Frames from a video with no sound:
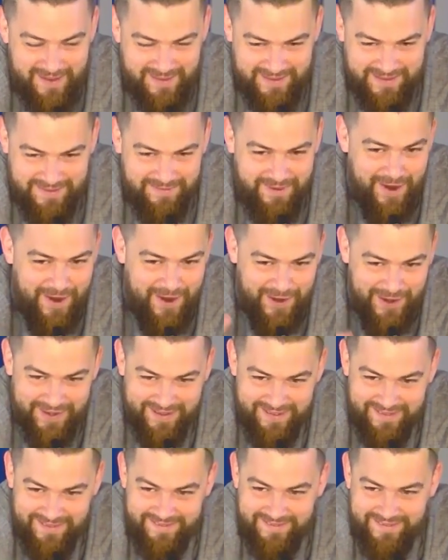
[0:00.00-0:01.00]
Very good.
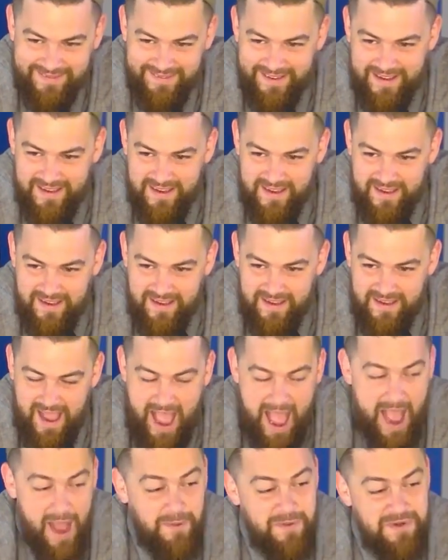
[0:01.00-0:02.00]

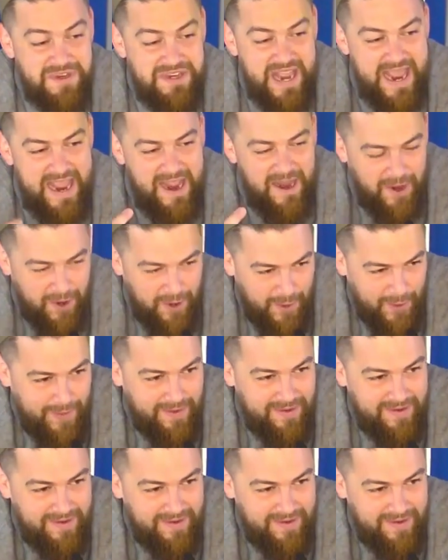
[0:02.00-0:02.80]
How dare